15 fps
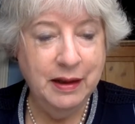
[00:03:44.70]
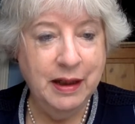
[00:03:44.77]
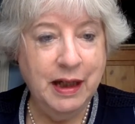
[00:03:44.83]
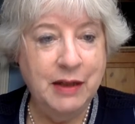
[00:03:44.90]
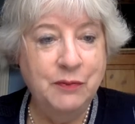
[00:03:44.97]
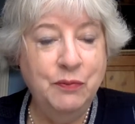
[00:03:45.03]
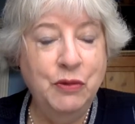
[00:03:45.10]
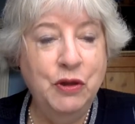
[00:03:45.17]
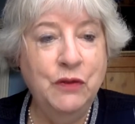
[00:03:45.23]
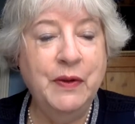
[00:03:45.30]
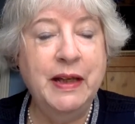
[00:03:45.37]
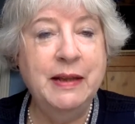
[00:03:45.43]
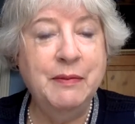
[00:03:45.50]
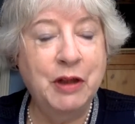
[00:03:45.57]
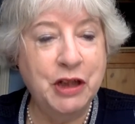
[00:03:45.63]
and
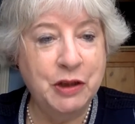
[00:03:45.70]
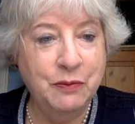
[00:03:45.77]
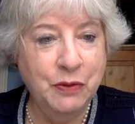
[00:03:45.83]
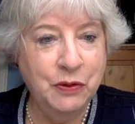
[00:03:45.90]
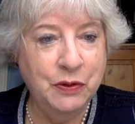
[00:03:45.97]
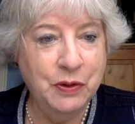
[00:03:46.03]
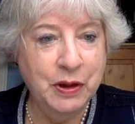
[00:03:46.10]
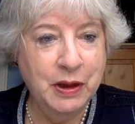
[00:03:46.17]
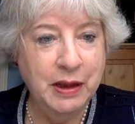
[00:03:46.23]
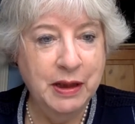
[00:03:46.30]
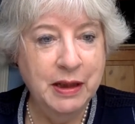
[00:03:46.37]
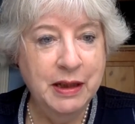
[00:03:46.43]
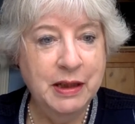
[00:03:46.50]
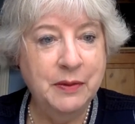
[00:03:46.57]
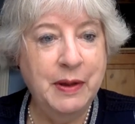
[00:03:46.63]
moving much more
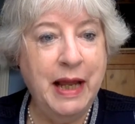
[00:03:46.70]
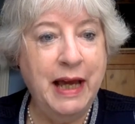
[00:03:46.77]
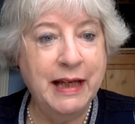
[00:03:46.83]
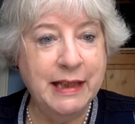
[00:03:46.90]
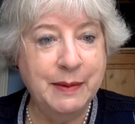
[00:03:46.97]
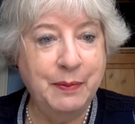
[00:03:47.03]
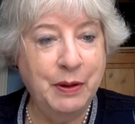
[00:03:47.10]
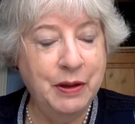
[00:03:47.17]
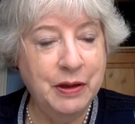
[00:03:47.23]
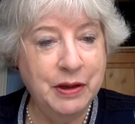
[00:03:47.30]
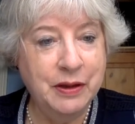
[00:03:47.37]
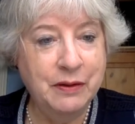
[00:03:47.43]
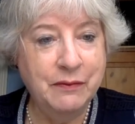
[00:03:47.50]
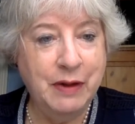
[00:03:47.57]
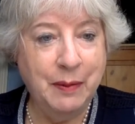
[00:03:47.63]
to an expert
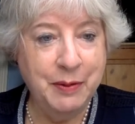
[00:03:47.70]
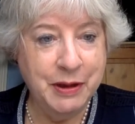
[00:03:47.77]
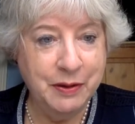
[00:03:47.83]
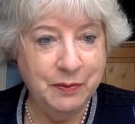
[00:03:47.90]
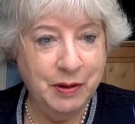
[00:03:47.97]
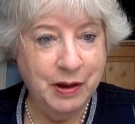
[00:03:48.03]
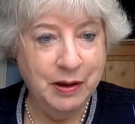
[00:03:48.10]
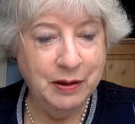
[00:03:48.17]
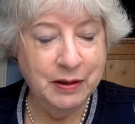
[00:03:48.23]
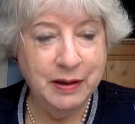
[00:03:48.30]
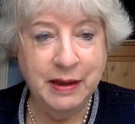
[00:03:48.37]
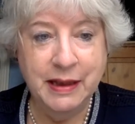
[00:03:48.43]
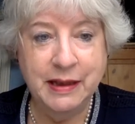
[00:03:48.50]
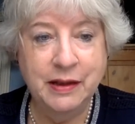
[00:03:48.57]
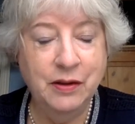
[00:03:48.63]
repertoire that
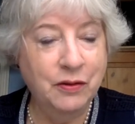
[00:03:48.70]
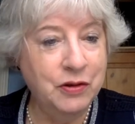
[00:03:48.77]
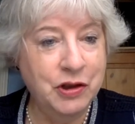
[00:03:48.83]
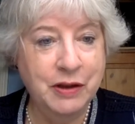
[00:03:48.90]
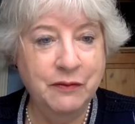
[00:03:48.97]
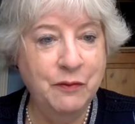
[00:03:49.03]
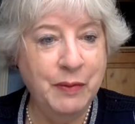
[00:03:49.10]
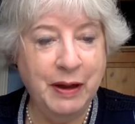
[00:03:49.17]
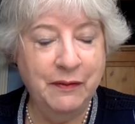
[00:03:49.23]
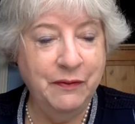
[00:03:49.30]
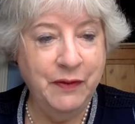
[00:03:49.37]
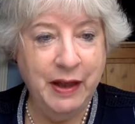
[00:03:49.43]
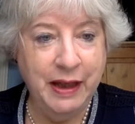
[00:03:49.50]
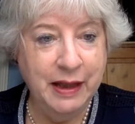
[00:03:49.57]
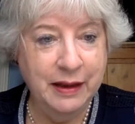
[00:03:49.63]
is not driven by
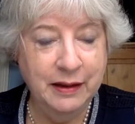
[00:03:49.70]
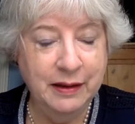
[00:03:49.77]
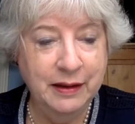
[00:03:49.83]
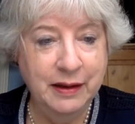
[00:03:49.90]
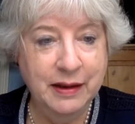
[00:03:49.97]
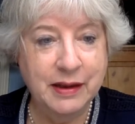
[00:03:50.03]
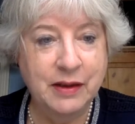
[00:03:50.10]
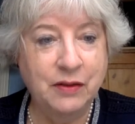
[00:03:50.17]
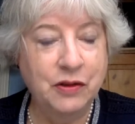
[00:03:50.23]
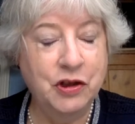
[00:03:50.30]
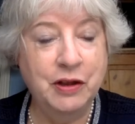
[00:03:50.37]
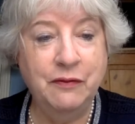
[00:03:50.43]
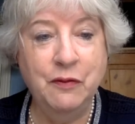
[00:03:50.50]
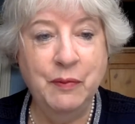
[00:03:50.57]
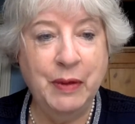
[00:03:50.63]
fear, it's not
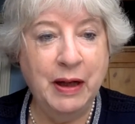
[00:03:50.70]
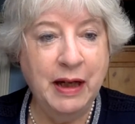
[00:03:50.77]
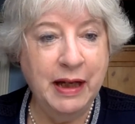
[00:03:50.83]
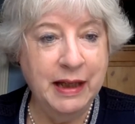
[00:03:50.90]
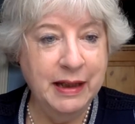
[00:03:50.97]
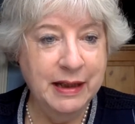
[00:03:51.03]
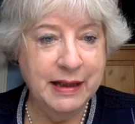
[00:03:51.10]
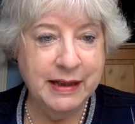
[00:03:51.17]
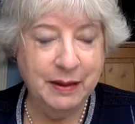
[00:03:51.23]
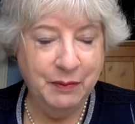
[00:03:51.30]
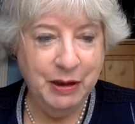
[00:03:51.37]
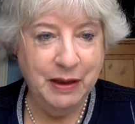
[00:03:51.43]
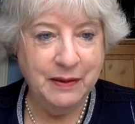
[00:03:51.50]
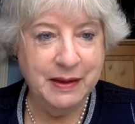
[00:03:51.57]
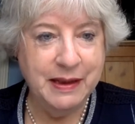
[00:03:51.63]
driven by someone
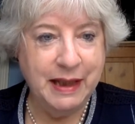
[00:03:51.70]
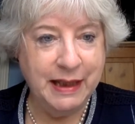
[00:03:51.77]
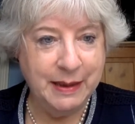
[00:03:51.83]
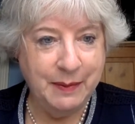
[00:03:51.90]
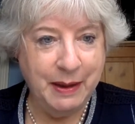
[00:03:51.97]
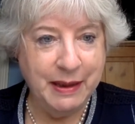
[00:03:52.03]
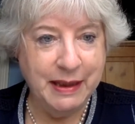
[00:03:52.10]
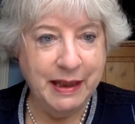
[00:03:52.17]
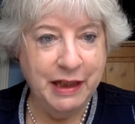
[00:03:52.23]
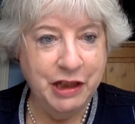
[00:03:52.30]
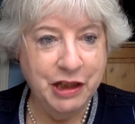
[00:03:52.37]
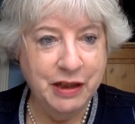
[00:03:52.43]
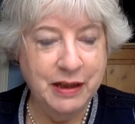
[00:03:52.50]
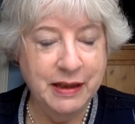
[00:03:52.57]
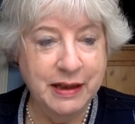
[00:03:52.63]
else's
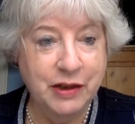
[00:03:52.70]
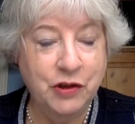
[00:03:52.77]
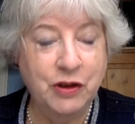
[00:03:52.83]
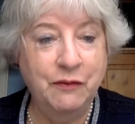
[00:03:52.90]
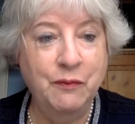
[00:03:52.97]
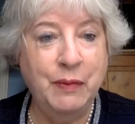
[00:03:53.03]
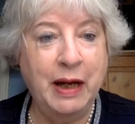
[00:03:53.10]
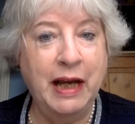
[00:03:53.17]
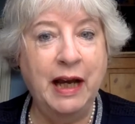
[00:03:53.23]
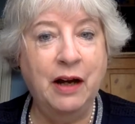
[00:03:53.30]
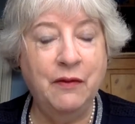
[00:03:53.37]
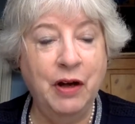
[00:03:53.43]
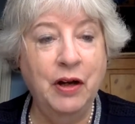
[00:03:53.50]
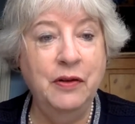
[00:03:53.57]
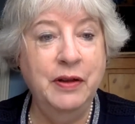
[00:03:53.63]
expectations, it's driven by
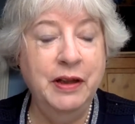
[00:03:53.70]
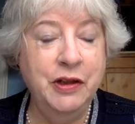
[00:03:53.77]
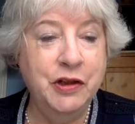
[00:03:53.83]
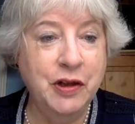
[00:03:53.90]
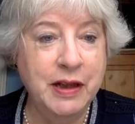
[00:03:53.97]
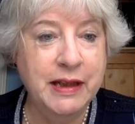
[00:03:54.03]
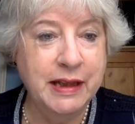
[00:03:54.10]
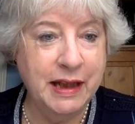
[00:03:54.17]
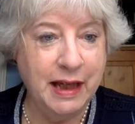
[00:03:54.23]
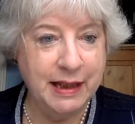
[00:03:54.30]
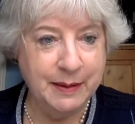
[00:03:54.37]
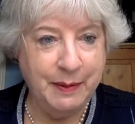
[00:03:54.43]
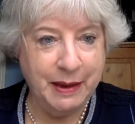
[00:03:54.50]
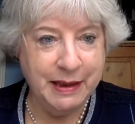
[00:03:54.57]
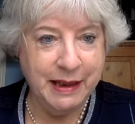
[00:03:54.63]
our own intrinsic
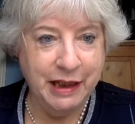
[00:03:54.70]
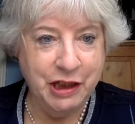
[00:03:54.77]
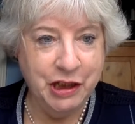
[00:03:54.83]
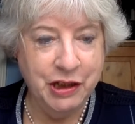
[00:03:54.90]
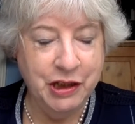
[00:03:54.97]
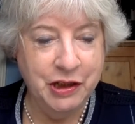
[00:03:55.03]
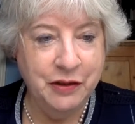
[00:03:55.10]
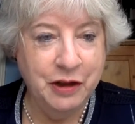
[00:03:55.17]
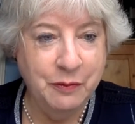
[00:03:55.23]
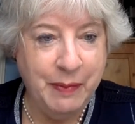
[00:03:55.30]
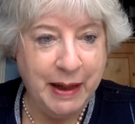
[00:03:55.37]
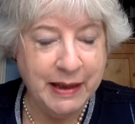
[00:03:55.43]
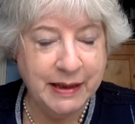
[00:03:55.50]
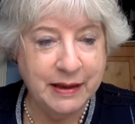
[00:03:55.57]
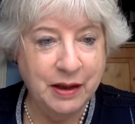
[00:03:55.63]
expectation to do the
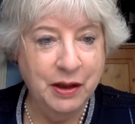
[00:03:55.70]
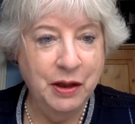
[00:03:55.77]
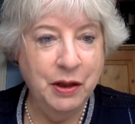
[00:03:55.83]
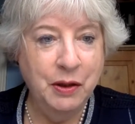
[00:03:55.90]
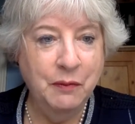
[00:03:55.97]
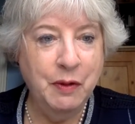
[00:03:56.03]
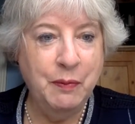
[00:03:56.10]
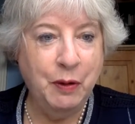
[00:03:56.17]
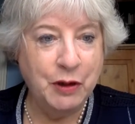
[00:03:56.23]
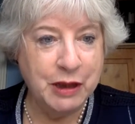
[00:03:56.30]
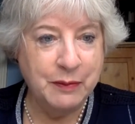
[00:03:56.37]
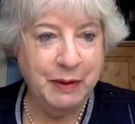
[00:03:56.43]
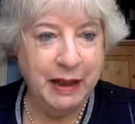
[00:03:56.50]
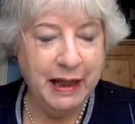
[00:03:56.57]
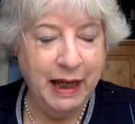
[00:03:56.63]
best we
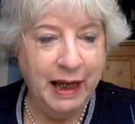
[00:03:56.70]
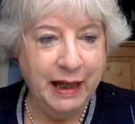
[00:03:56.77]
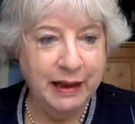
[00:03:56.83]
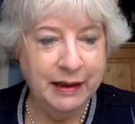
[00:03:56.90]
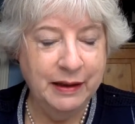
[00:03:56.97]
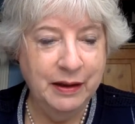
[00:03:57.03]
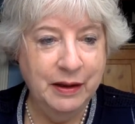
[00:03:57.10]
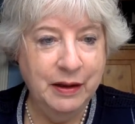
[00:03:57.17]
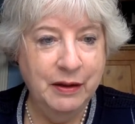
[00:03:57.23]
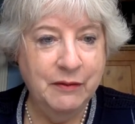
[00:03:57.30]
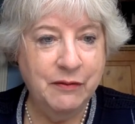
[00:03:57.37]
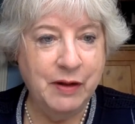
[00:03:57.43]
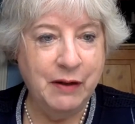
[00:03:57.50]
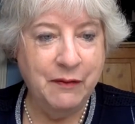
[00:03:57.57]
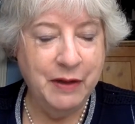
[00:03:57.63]
possibly can
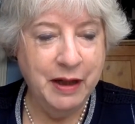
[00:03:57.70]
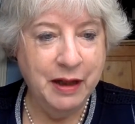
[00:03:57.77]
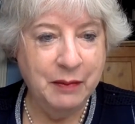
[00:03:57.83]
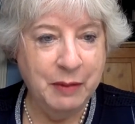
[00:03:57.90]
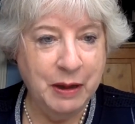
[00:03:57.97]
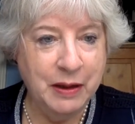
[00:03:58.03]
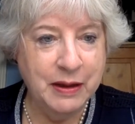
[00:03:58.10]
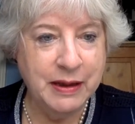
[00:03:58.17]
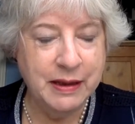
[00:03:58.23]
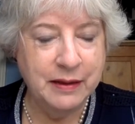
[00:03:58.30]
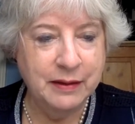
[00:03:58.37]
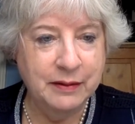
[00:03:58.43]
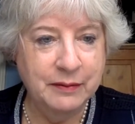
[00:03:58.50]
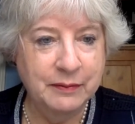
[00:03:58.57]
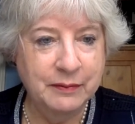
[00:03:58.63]
for every young
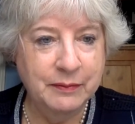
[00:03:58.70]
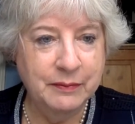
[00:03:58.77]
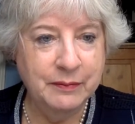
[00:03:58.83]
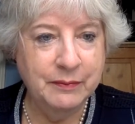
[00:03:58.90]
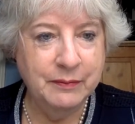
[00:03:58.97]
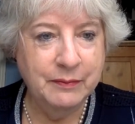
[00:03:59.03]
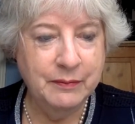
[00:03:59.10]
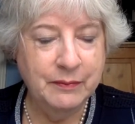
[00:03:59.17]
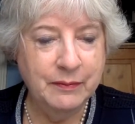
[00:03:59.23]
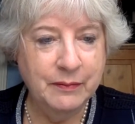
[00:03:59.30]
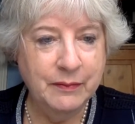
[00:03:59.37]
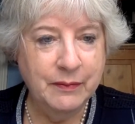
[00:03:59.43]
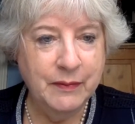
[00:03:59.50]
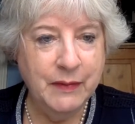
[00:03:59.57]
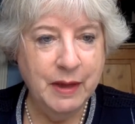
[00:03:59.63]
person.
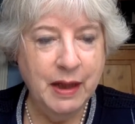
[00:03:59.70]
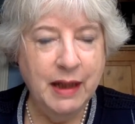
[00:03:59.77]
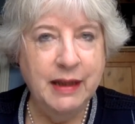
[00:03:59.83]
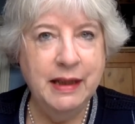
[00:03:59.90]
And